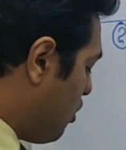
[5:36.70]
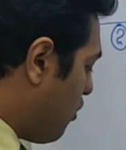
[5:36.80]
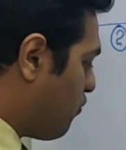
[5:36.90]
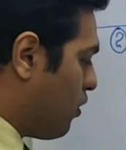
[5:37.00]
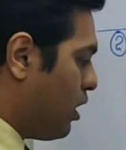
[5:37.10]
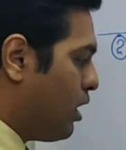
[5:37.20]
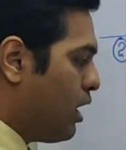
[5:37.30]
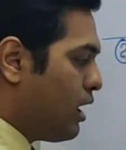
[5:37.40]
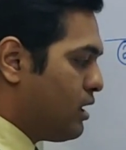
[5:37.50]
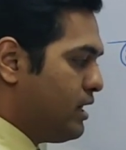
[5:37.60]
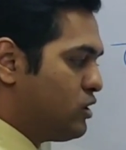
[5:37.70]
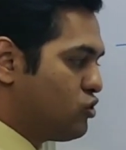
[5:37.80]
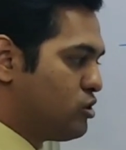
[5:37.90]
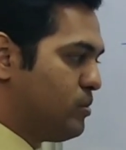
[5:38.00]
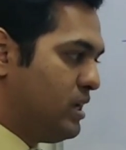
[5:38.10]
of a
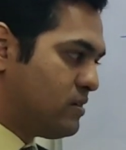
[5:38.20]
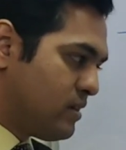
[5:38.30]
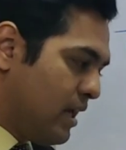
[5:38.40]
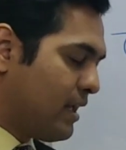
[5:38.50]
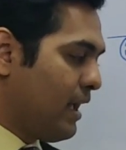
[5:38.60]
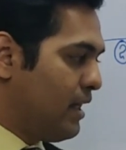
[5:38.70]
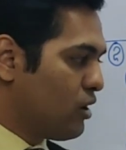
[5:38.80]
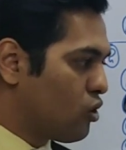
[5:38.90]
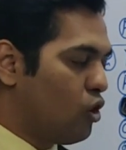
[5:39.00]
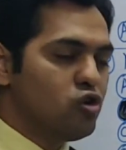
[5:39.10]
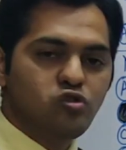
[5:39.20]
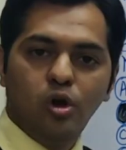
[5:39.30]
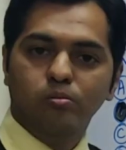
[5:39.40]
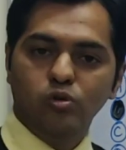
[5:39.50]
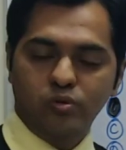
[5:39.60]
nitrogen base can cause
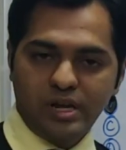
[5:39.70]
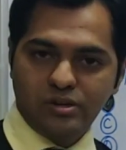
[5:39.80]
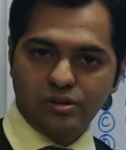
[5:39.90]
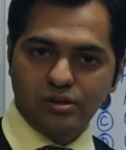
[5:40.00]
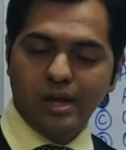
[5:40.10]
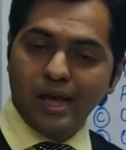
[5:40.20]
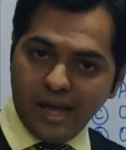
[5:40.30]
mutation.